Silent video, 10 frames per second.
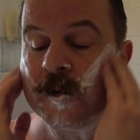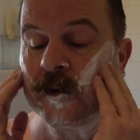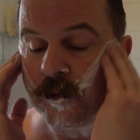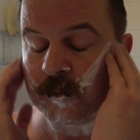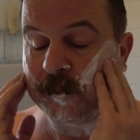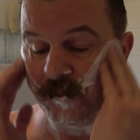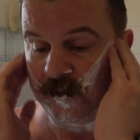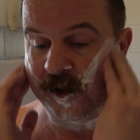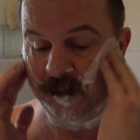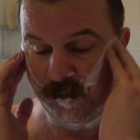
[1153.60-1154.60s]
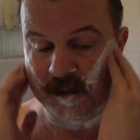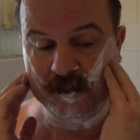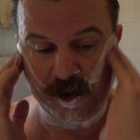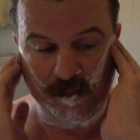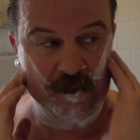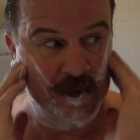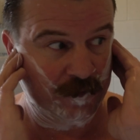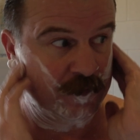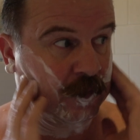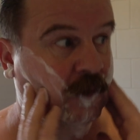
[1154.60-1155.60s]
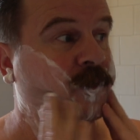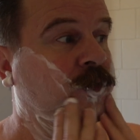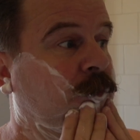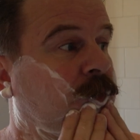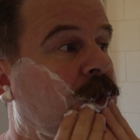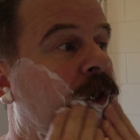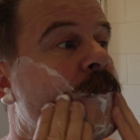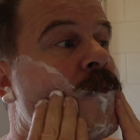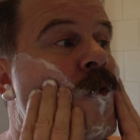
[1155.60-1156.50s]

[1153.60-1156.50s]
Got a family member coming around tonight for some dinner.